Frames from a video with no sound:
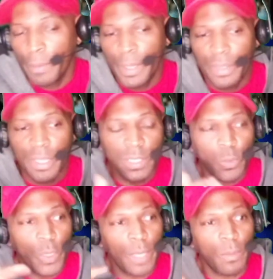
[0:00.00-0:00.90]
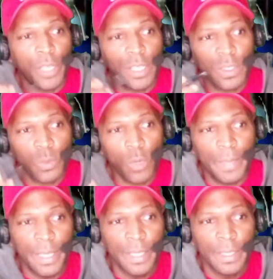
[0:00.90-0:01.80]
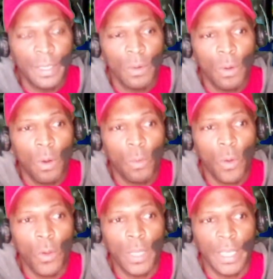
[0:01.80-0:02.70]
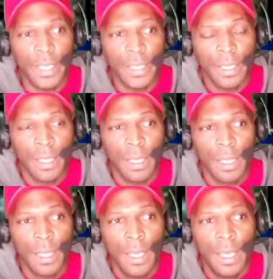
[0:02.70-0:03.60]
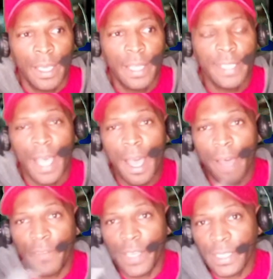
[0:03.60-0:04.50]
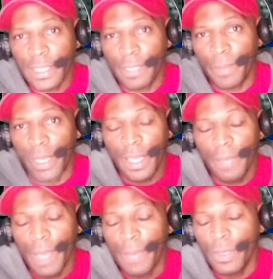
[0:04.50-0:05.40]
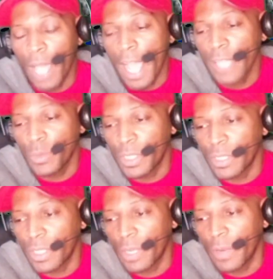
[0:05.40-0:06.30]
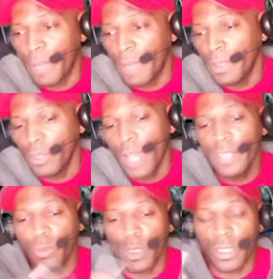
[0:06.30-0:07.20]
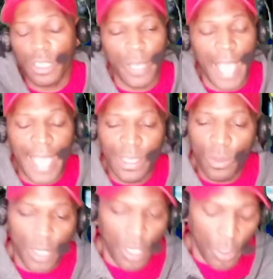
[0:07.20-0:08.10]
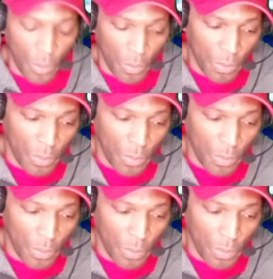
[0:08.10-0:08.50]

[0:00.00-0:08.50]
But this woman, Roland, it is obvious to me, and maybe you guys will disagree, and maybe you guys will agree. I don't know.